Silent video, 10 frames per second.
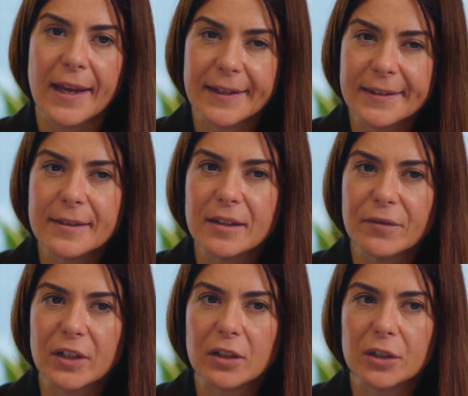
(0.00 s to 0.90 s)
It is
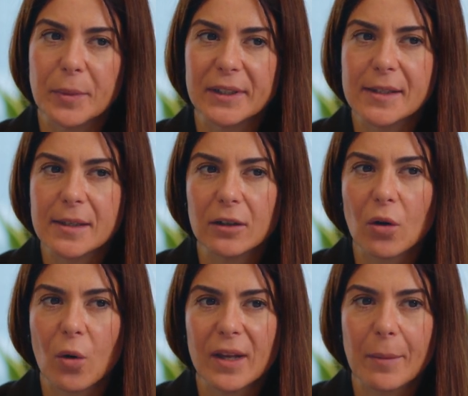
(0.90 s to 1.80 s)
difficult, but it's not
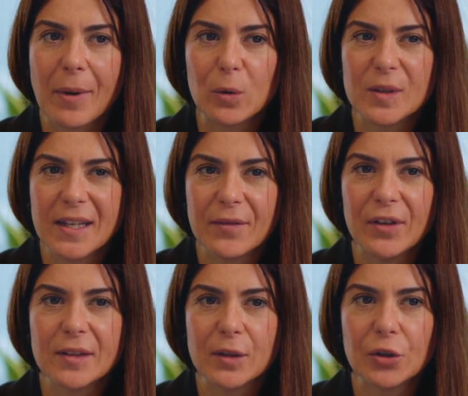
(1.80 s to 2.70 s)
only about
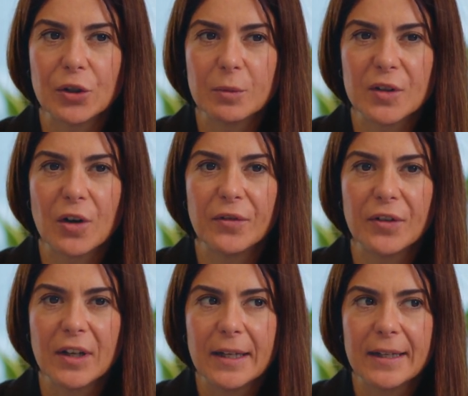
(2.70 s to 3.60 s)
savings in terms
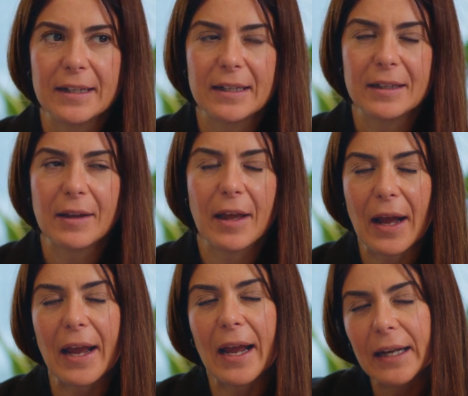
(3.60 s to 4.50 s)
of,
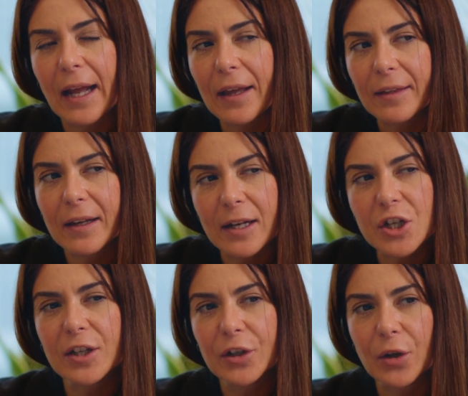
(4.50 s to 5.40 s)
and I think
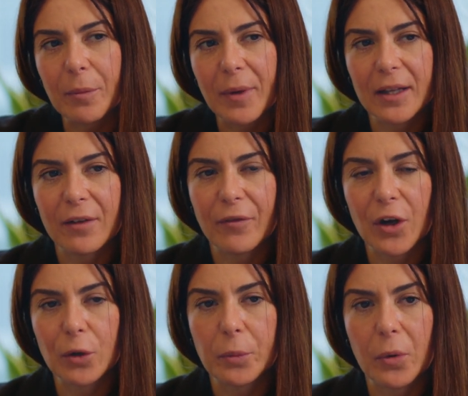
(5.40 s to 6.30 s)
actually you're making a
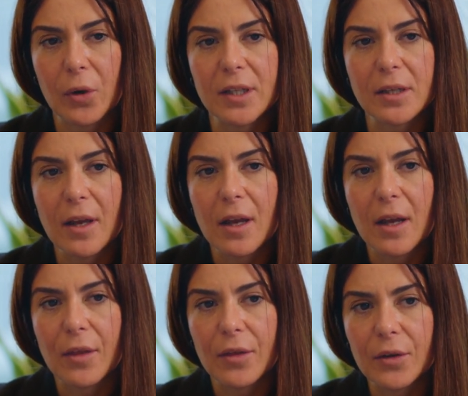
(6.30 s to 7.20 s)
very good point.
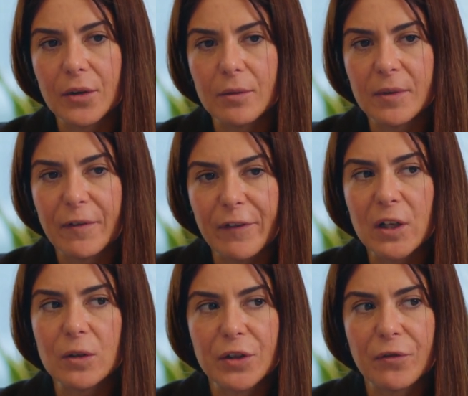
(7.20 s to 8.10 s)
The
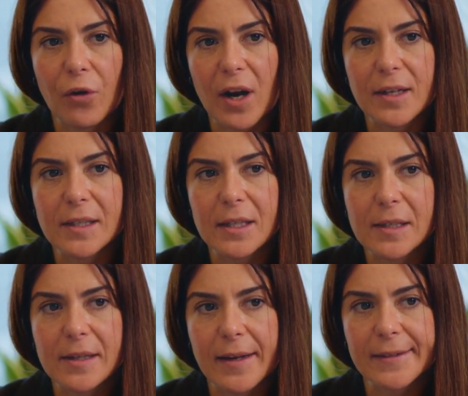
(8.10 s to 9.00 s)
difficulty for us
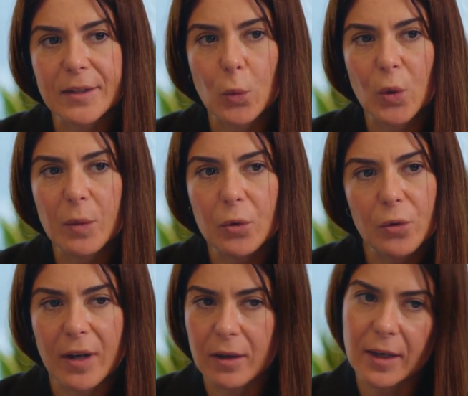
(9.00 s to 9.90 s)
is that we
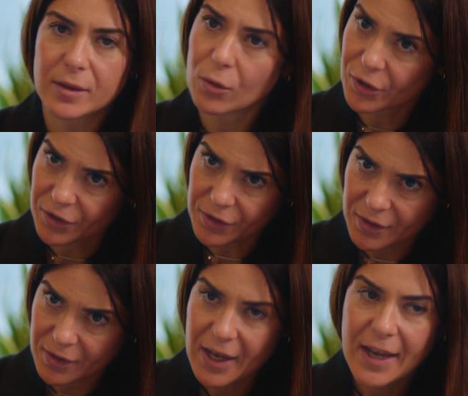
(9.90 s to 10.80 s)
move, as
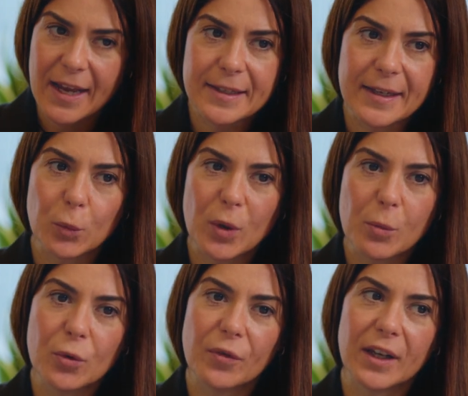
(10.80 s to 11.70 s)
lawyers, is that we
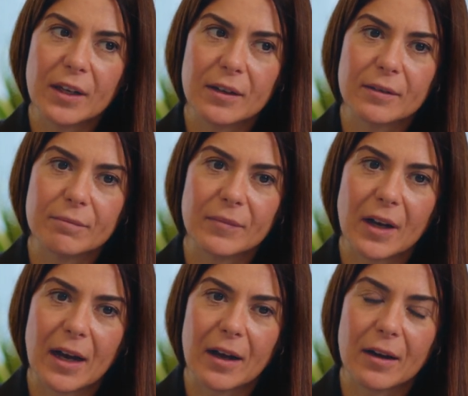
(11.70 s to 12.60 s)
move in
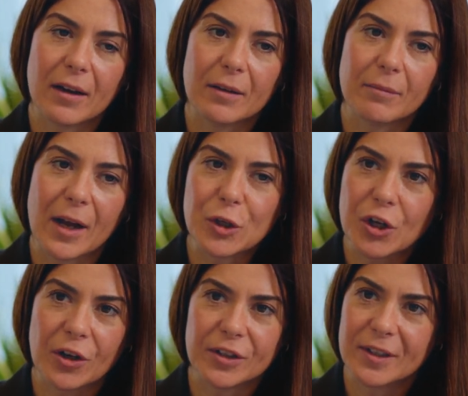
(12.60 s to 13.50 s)

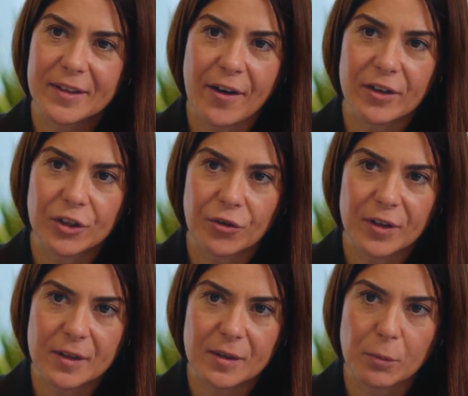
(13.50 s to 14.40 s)
uncharted
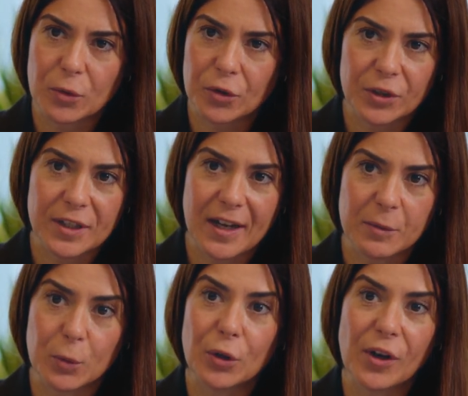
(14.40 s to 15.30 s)
territories most of the
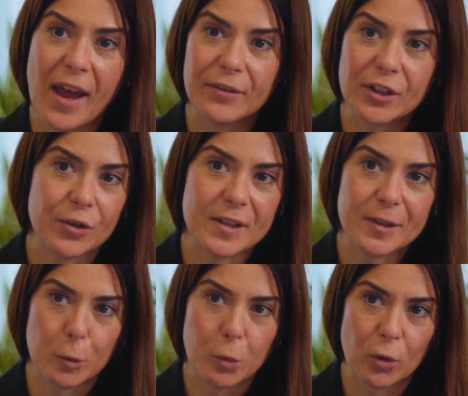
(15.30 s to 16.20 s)
times. We don't have the
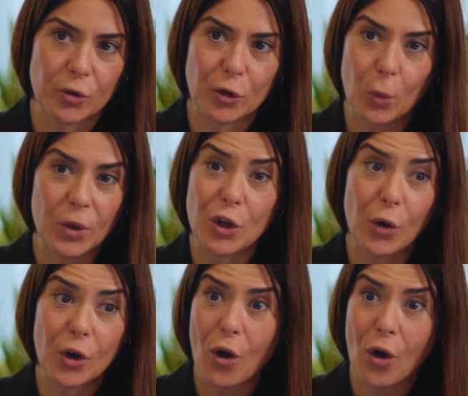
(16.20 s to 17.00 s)
crystal ball, so we don't